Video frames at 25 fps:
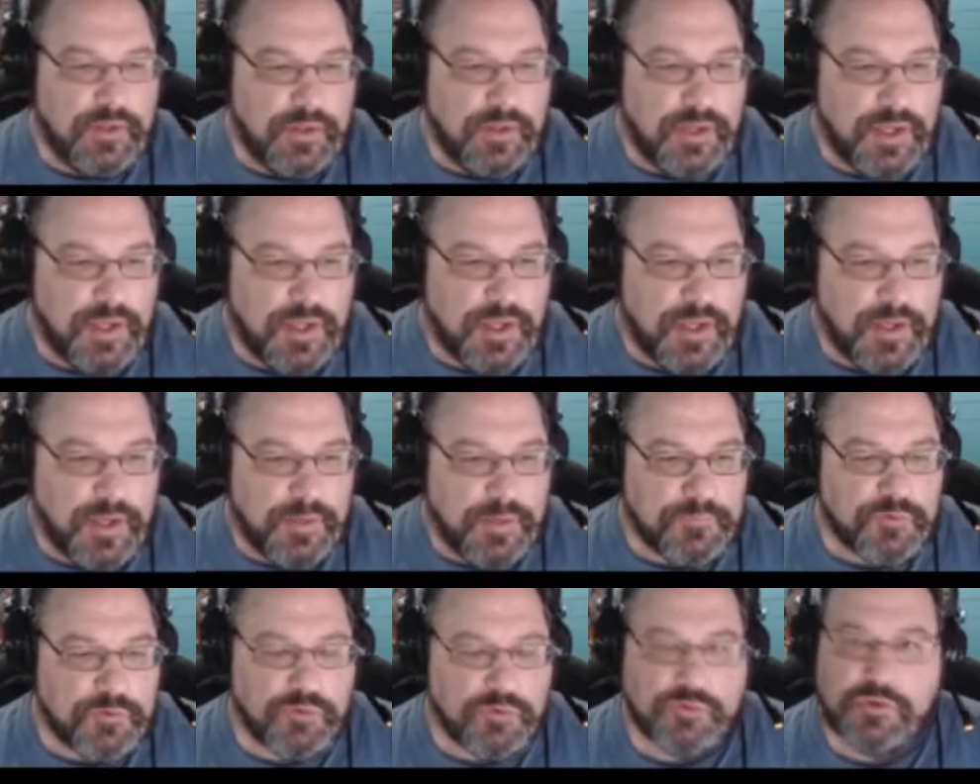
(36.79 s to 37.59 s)

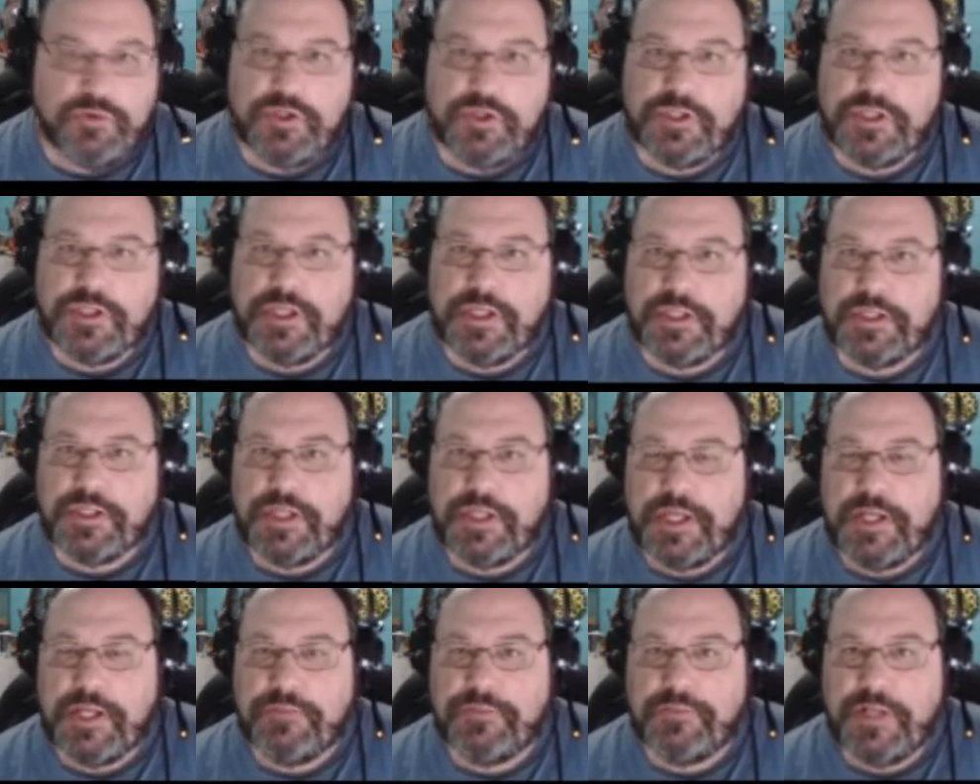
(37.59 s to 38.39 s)
Uh, just so you can get
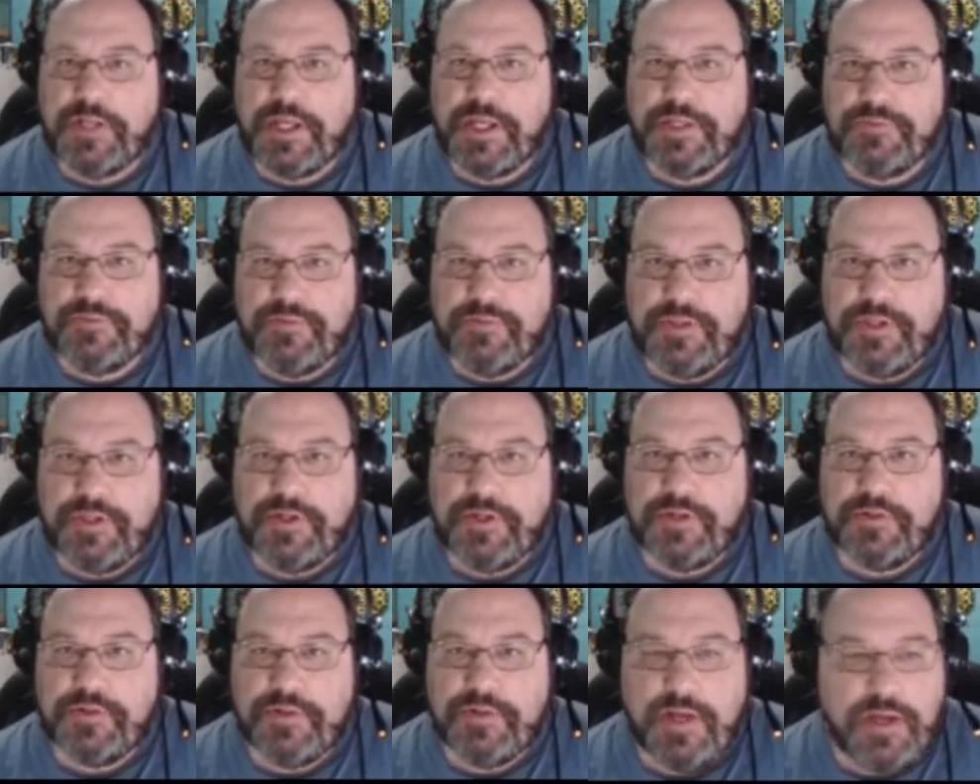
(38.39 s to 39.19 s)
kind of an idea
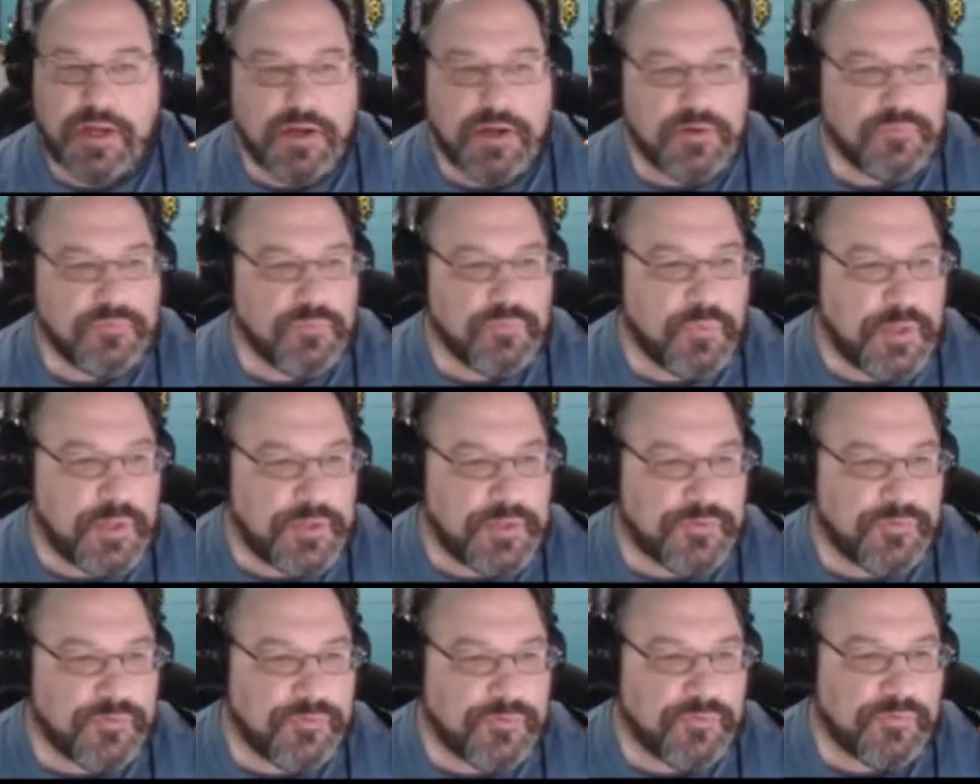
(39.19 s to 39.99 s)
of
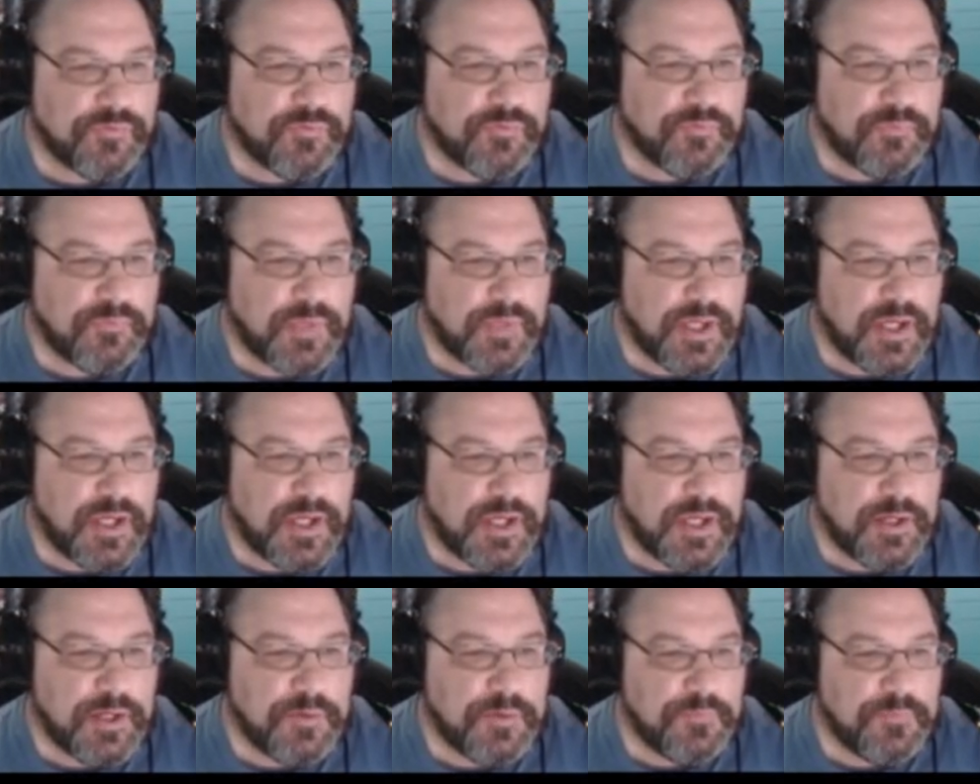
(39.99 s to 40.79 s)
what's
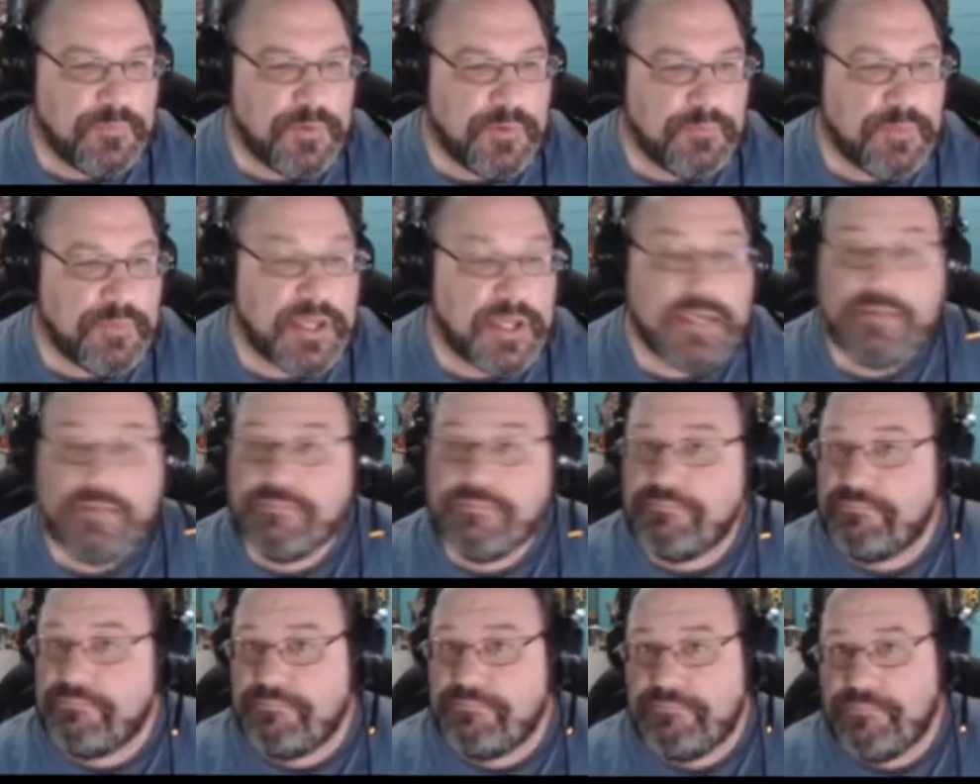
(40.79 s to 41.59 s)
uh, been
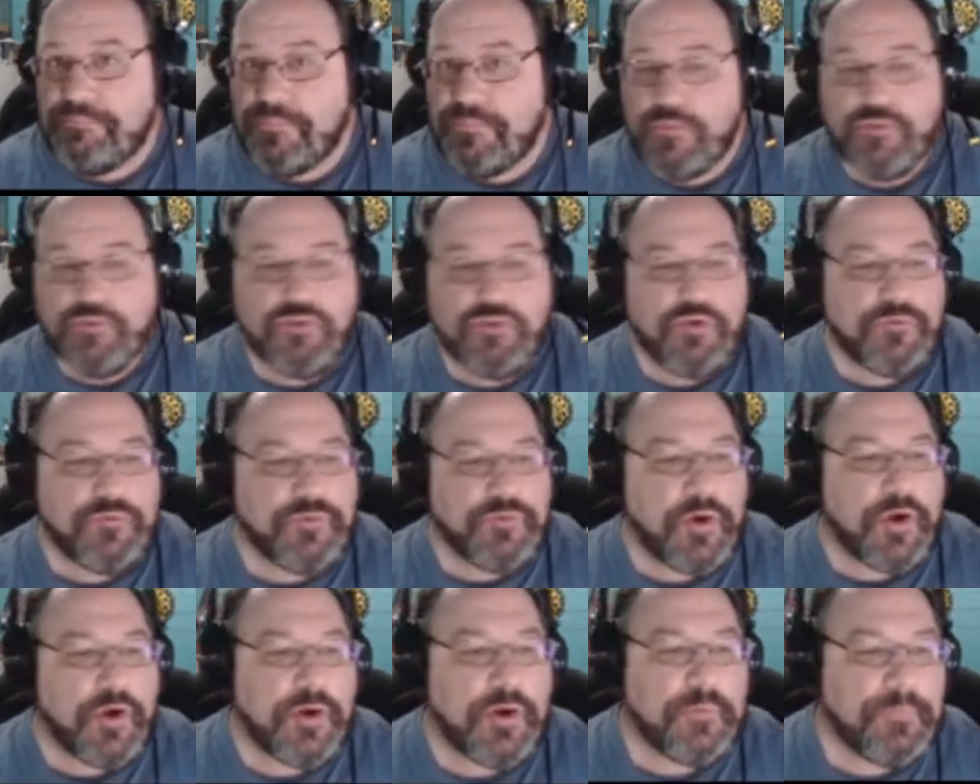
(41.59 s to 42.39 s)
made so
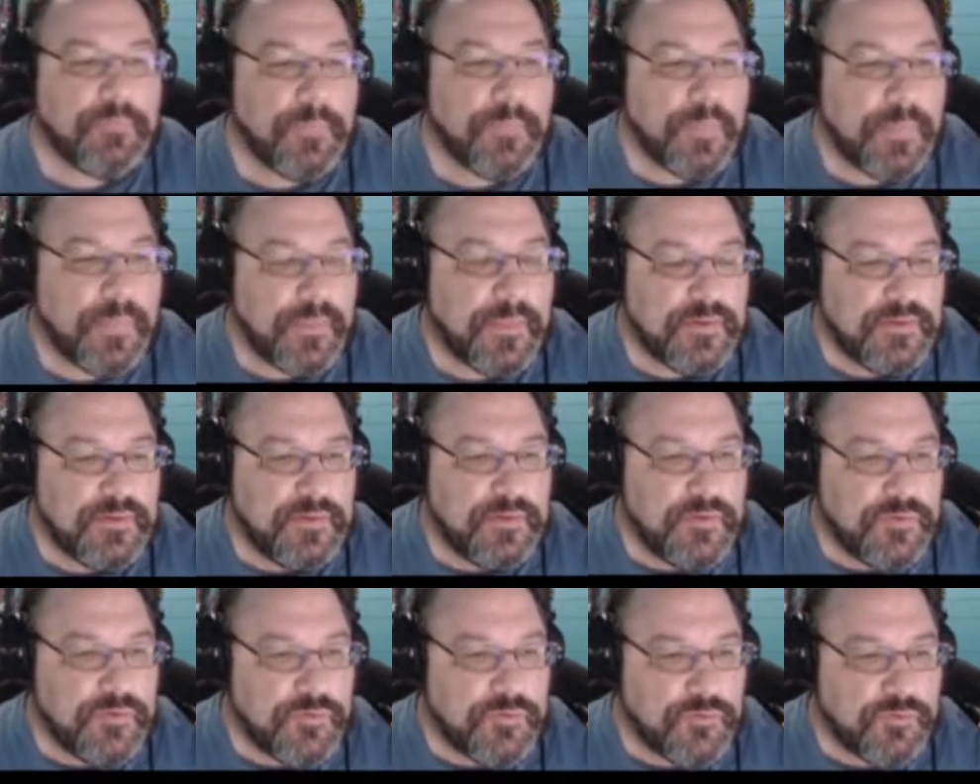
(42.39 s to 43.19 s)
far.
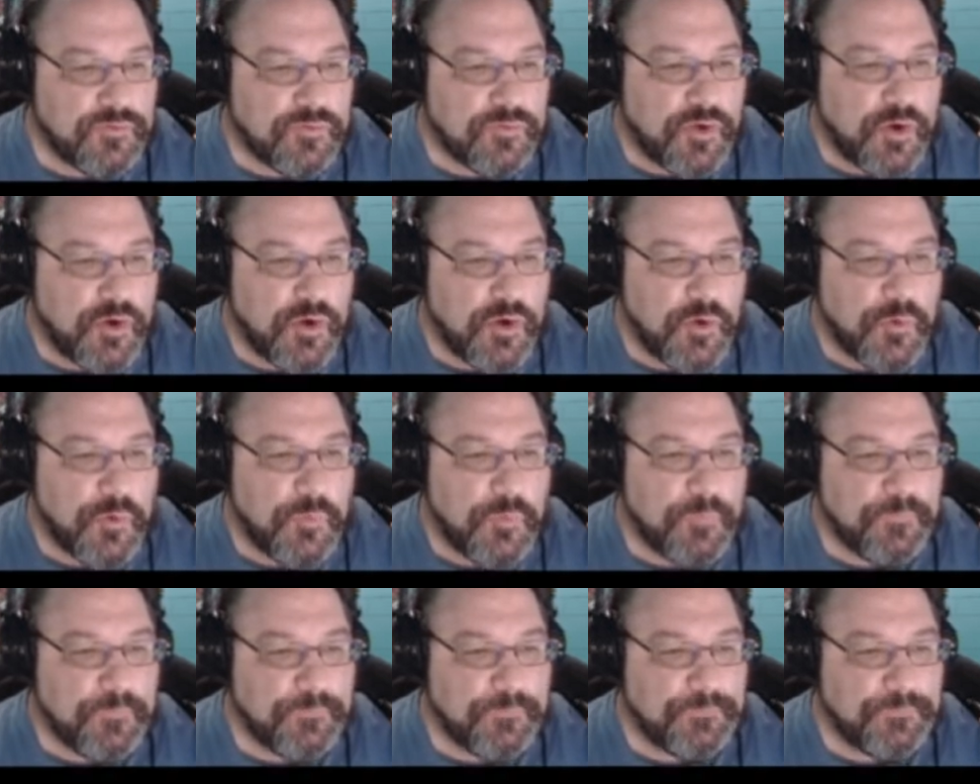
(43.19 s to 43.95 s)
So,